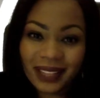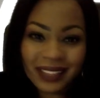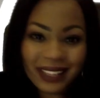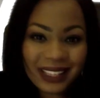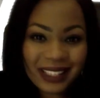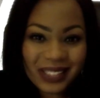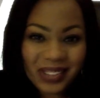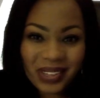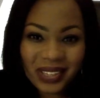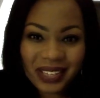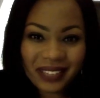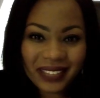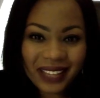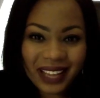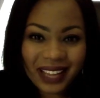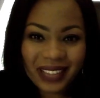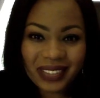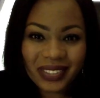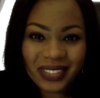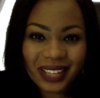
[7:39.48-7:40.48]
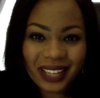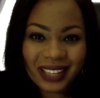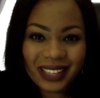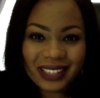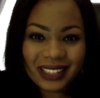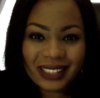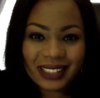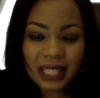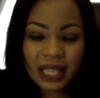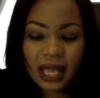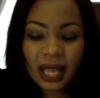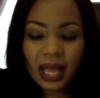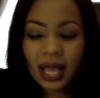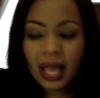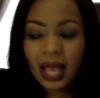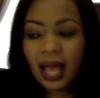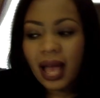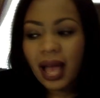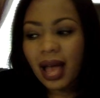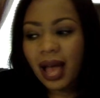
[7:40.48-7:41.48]
That's all I've got, you guys.
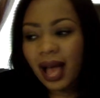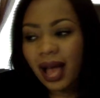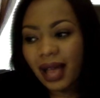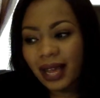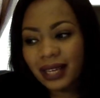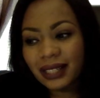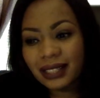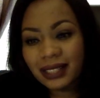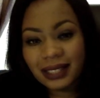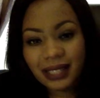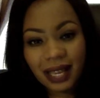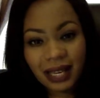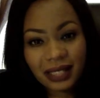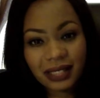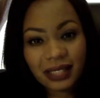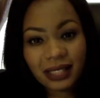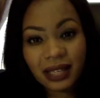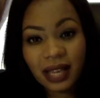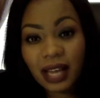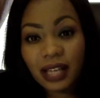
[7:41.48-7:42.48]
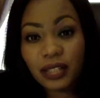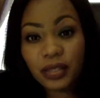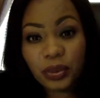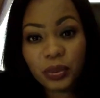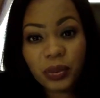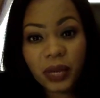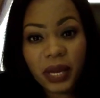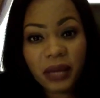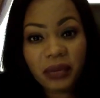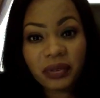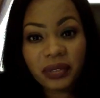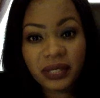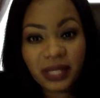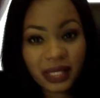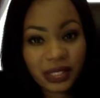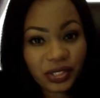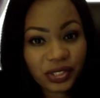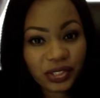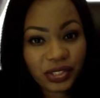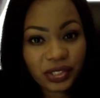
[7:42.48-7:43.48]
I decided to not do a
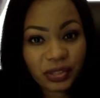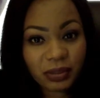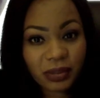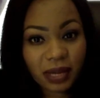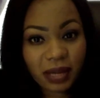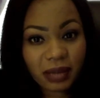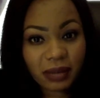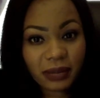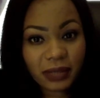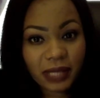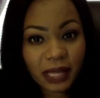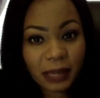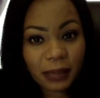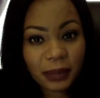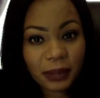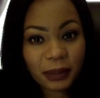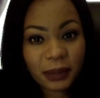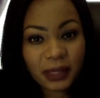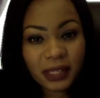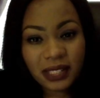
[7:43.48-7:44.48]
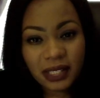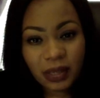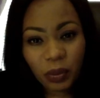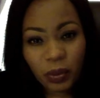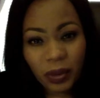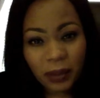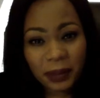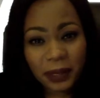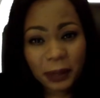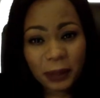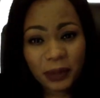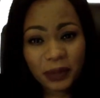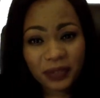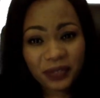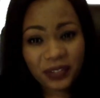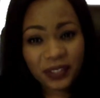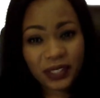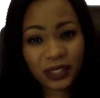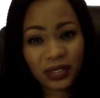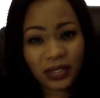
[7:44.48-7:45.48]
relationship column topic because I want people to
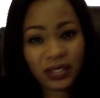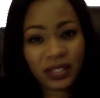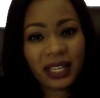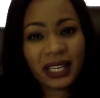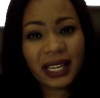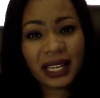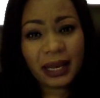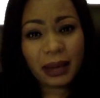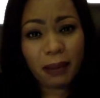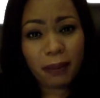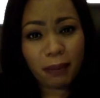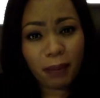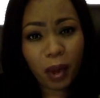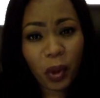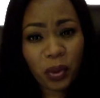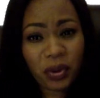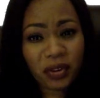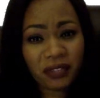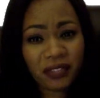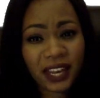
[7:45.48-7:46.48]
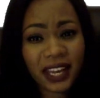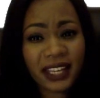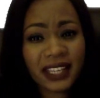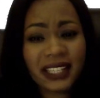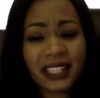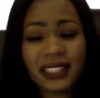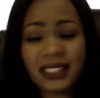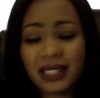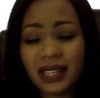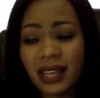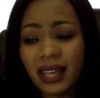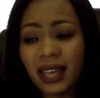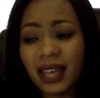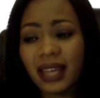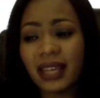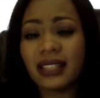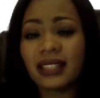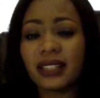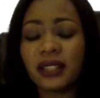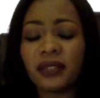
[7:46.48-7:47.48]
feel motivated
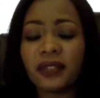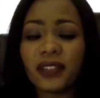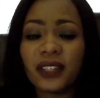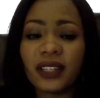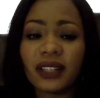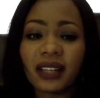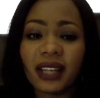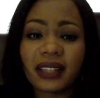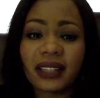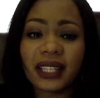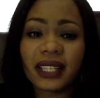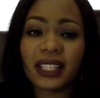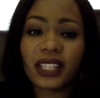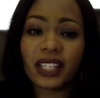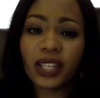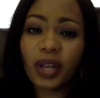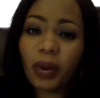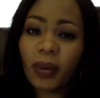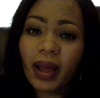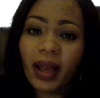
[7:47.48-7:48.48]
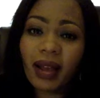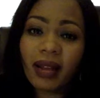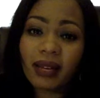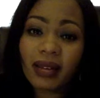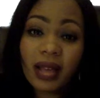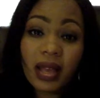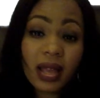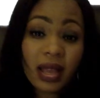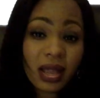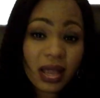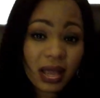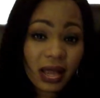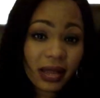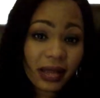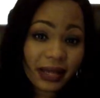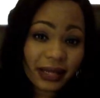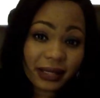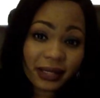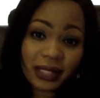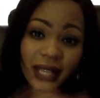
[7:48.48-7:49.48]
and to feel like they can go out
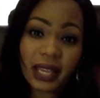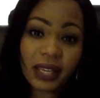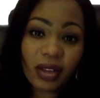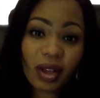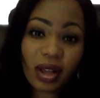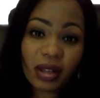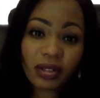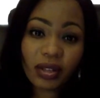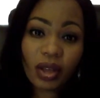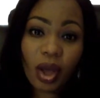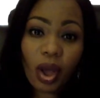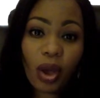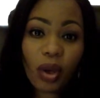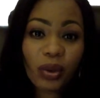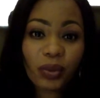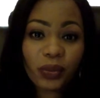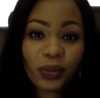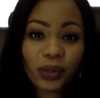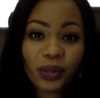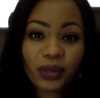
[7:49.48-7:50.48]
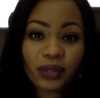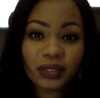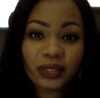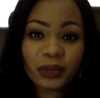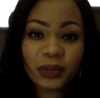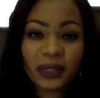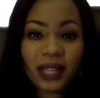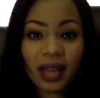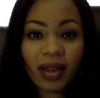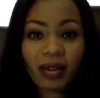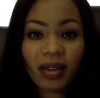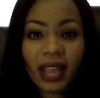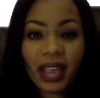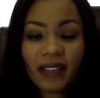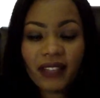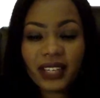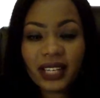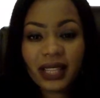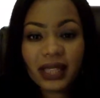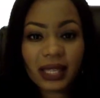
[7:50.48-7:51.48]
and take on the whole world without
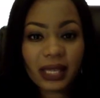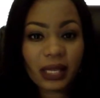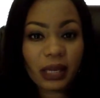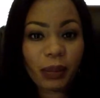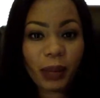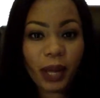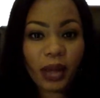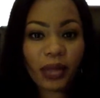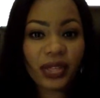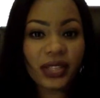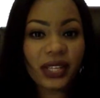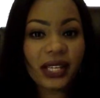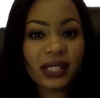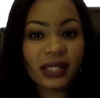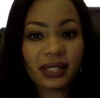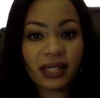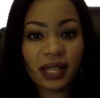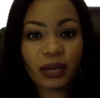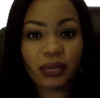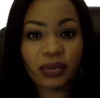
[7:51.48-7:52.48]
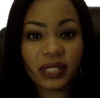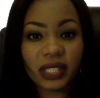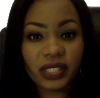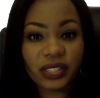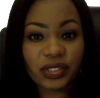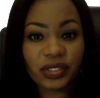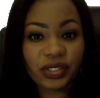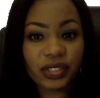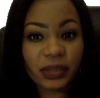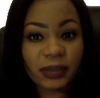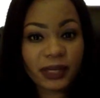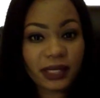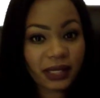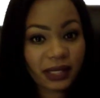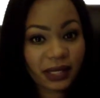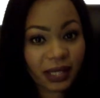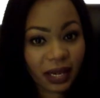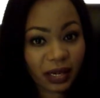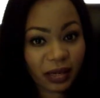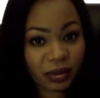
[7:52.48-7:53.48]
having to think about things like relationships
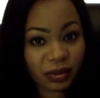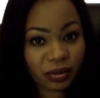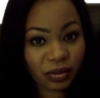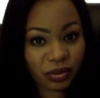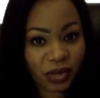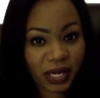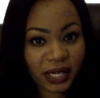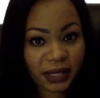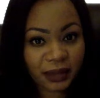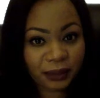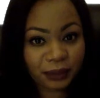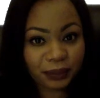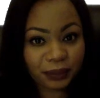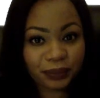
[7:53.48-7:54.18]
and titles, right?